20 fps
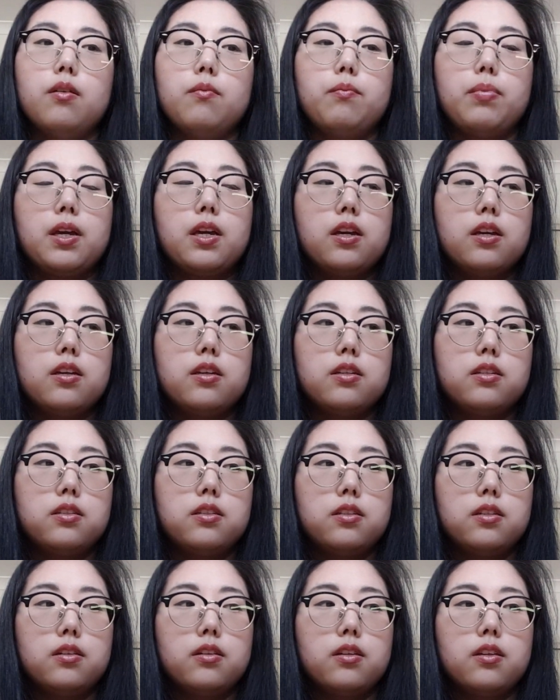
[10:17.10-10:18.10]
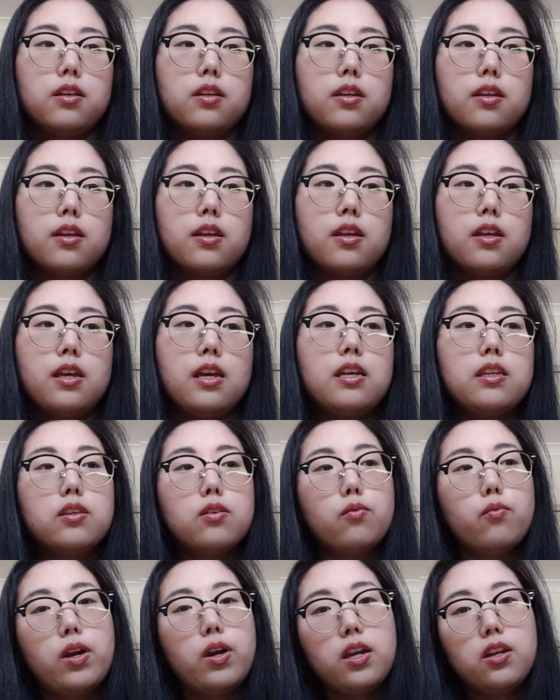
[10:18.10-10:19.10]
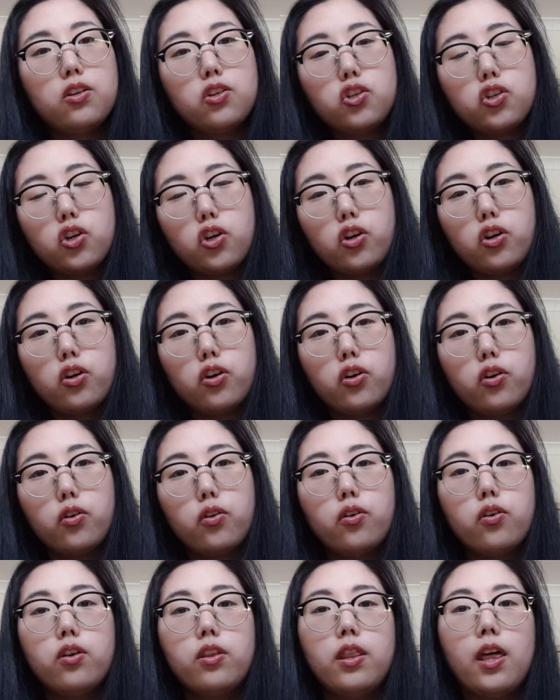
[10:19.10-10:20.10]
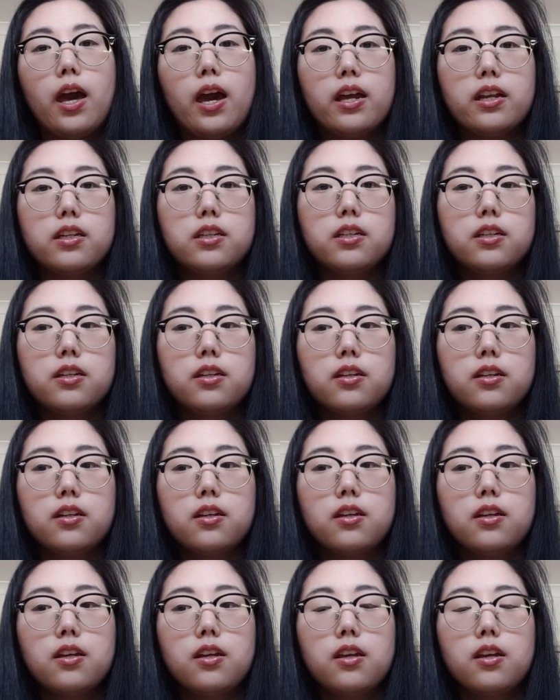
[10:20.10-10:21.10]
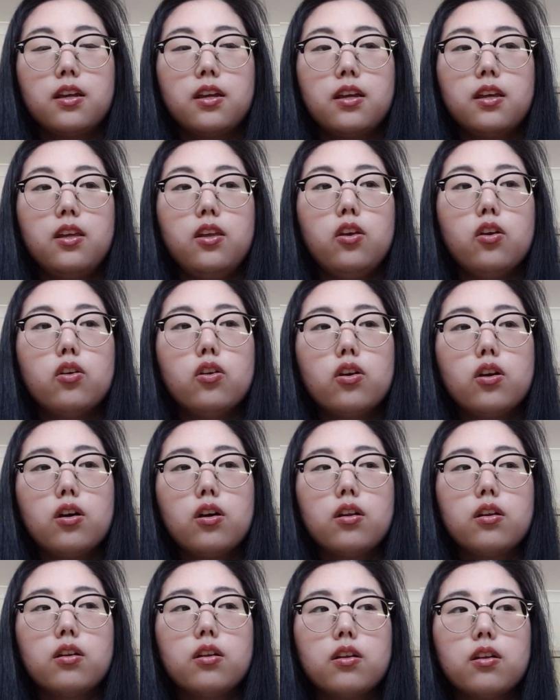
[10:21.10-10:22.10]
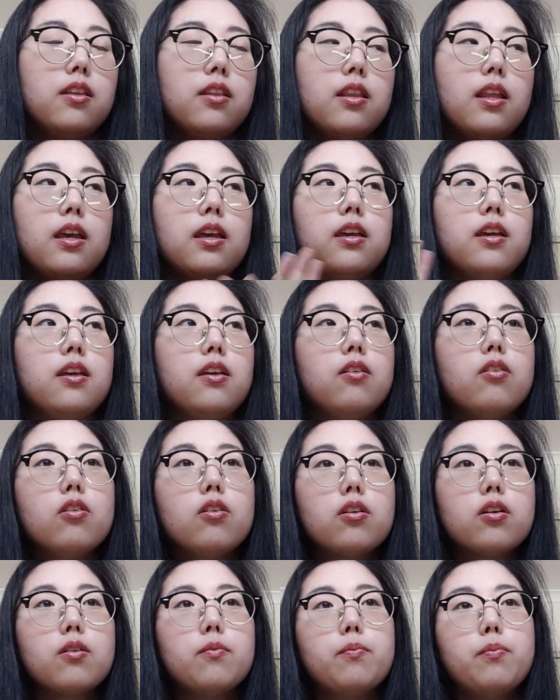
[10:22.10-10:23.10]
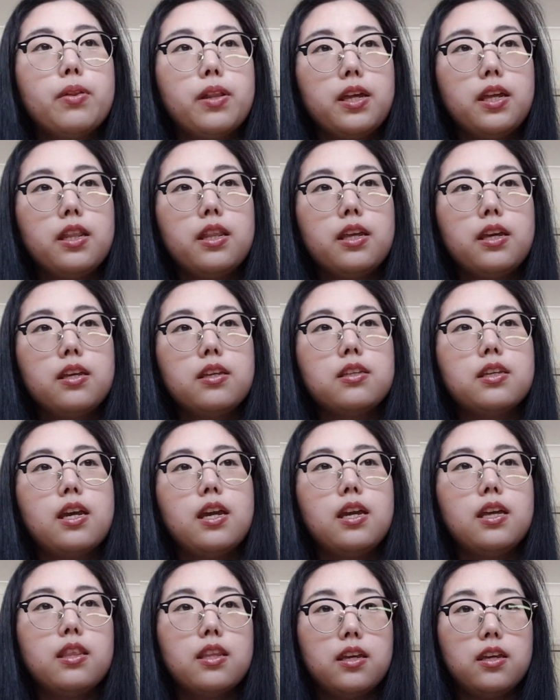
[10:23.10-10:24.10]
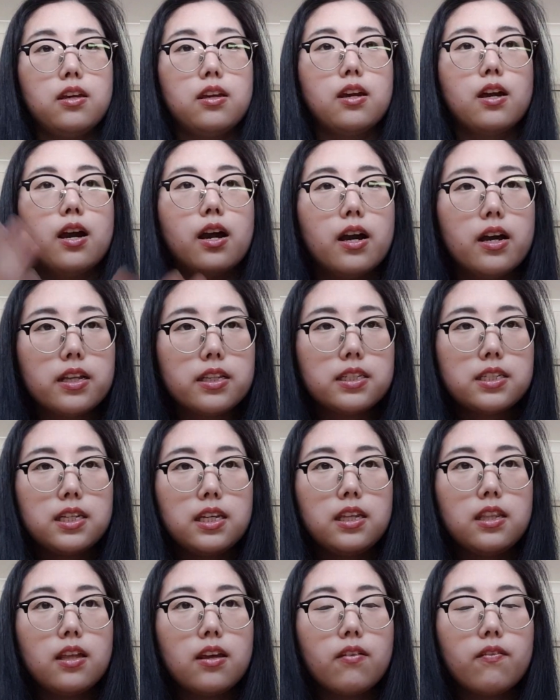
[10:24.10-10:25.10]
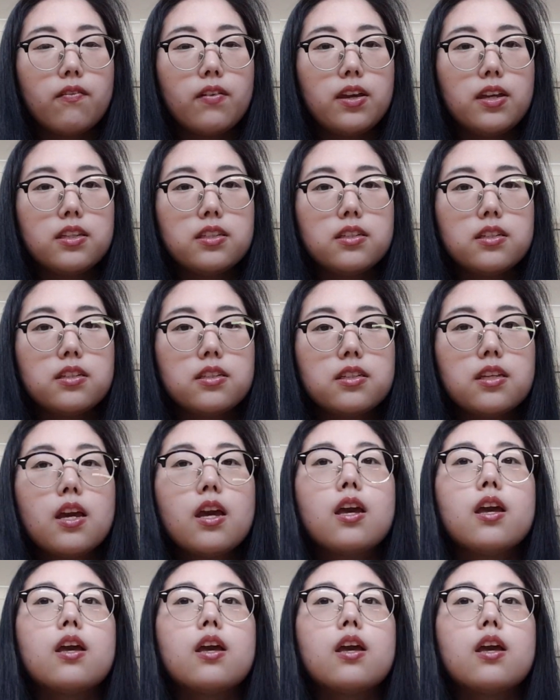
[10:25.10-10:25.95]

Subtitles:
Because it's a way to show that you're not, like, you're not completely saying that you can't see their faces,